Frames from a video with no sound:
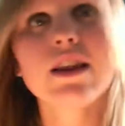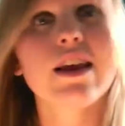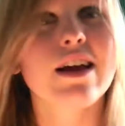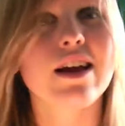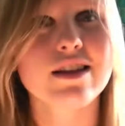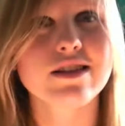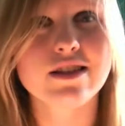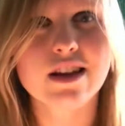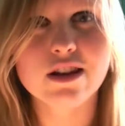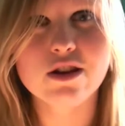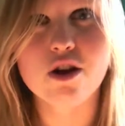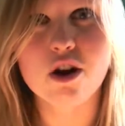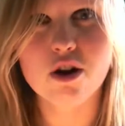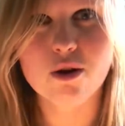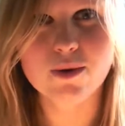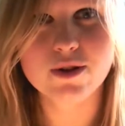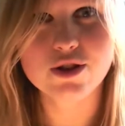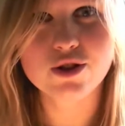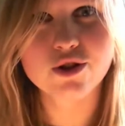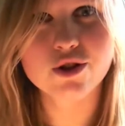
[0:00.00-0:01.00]
Like I said, not
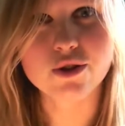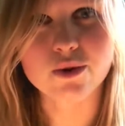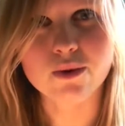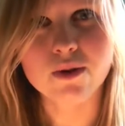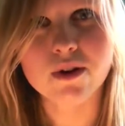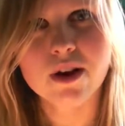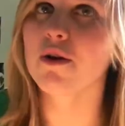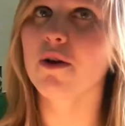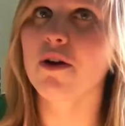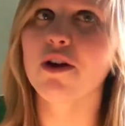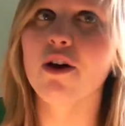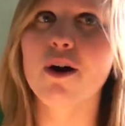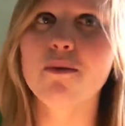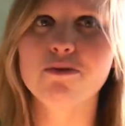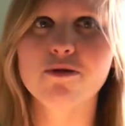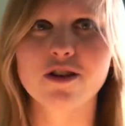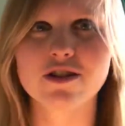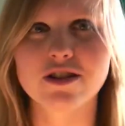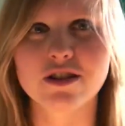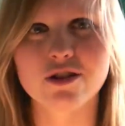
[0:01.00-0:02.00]
always true. The thought
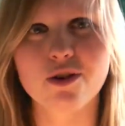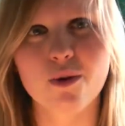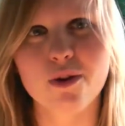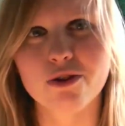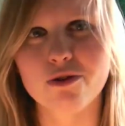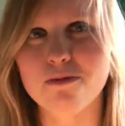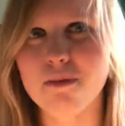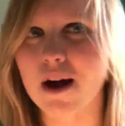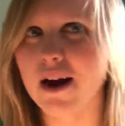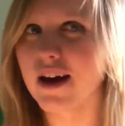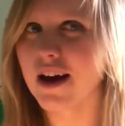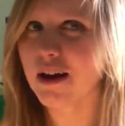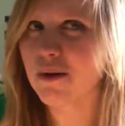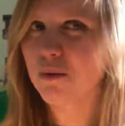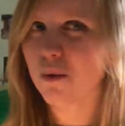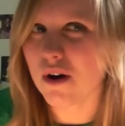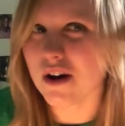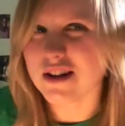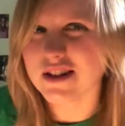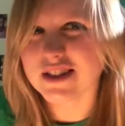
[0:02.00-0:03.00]
process going through my head
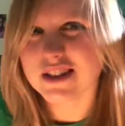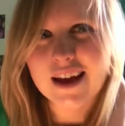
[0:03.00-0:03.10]
was,